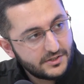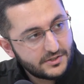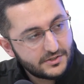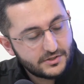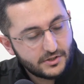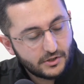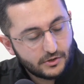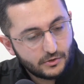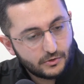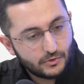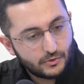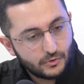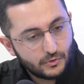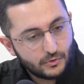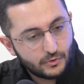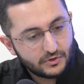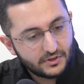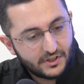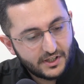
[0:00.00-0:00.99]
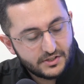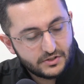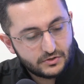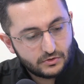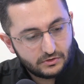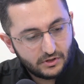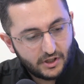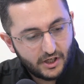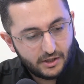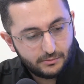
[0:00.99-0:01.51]
So test
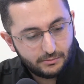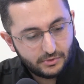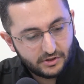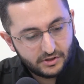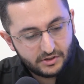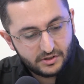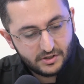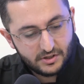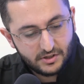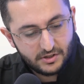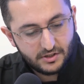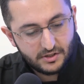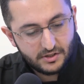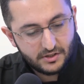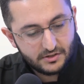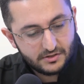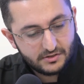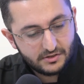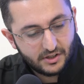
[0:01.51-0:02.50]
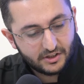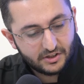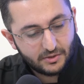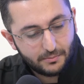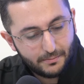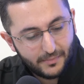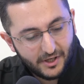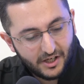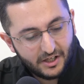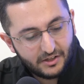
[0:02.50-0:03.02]
reliability, like the
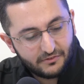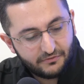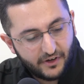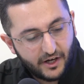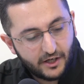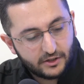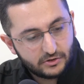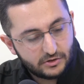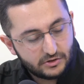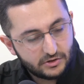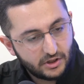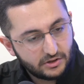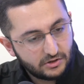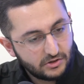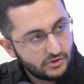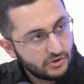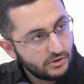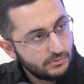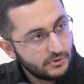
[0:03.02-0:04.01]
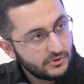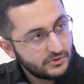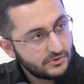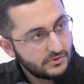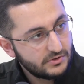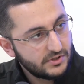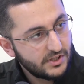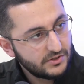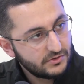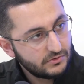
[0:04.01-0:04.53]
main factor that contributes
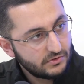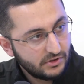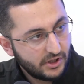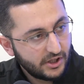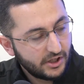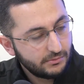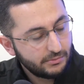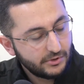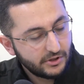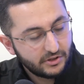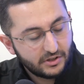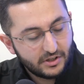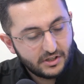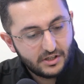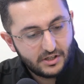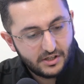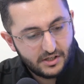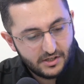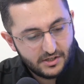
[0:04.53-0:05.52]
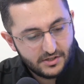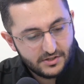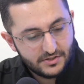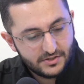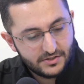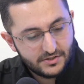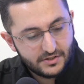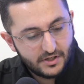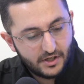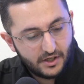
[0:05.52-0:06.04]
to test reliability
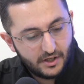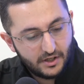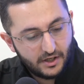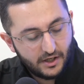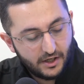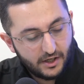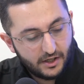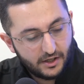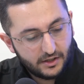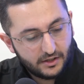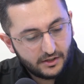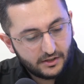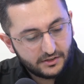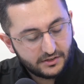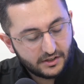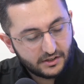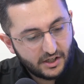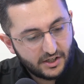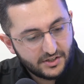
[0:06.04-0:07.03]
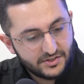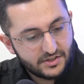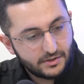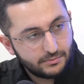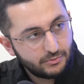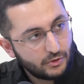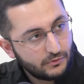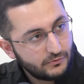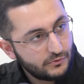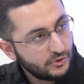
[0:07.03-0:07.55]
is the
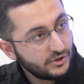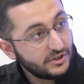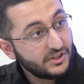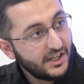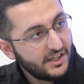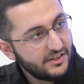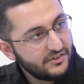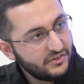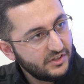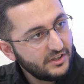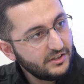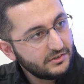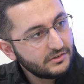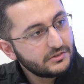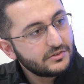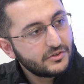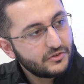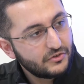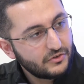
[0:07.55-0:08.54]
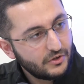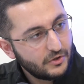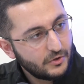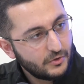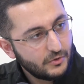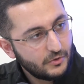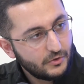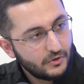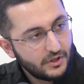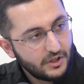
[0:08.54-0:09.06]
concept of retesting.
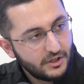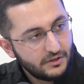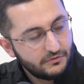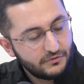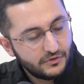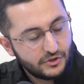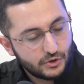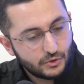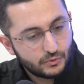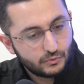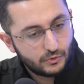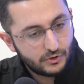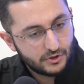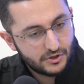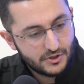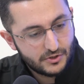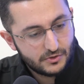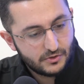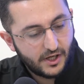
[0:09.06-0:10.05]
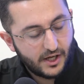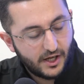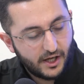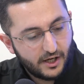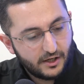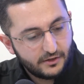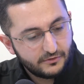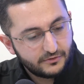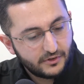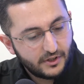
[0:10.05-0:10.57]
So if you were to
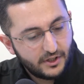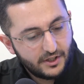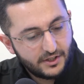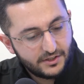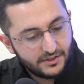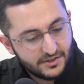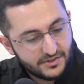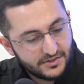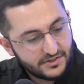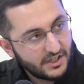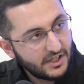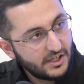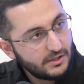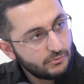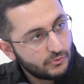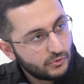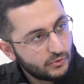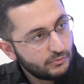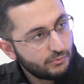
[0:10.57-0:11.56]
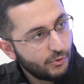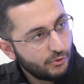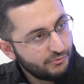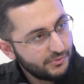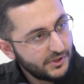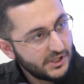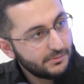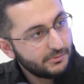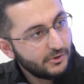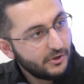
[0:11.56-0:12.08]
have the same group of
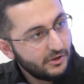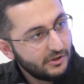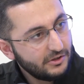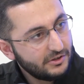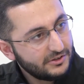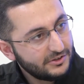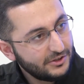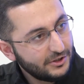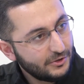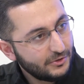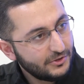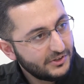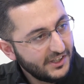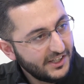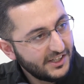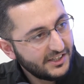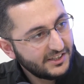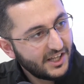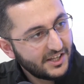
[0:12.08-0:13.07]
people, take